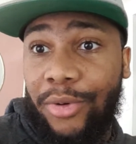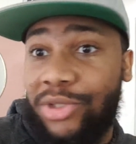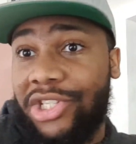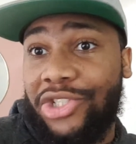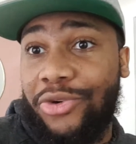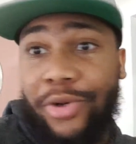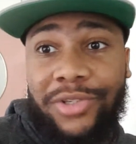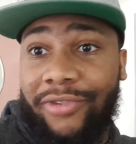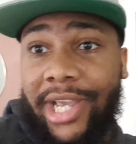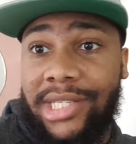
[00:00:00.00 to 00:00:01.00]
who's destroyed, who's
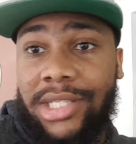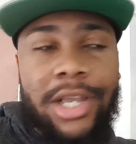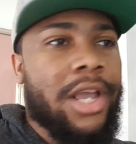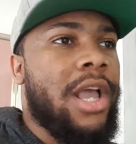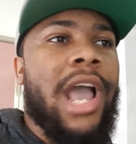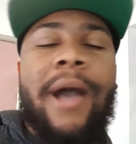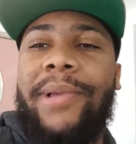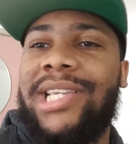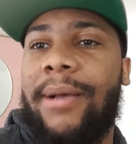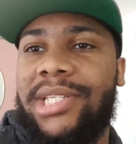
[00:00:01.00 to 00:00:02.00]
erased? How
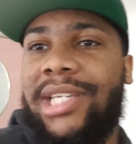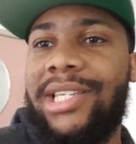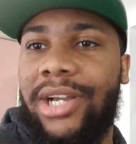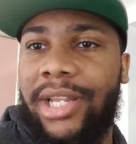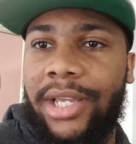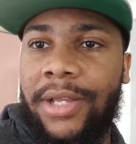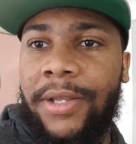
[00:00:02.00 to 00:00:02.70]
many times has he done it?